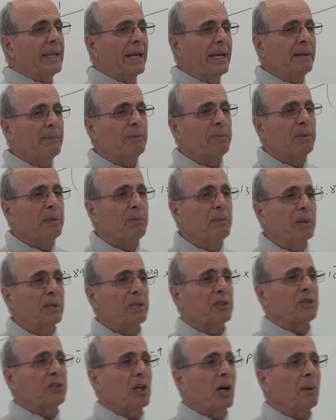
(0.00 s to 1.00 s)
then
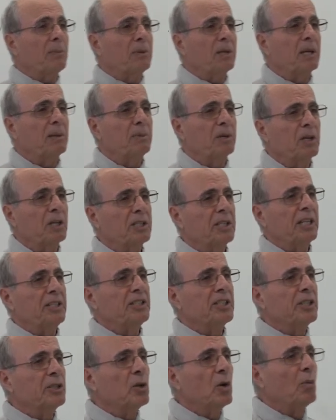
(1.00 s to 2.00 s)
people stopped there because they
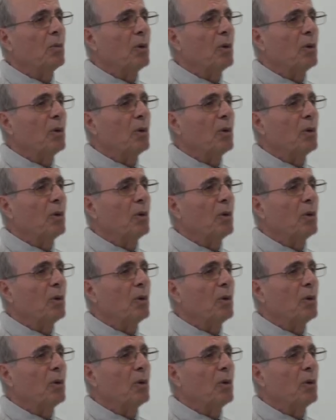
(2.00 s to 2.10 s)
didn't know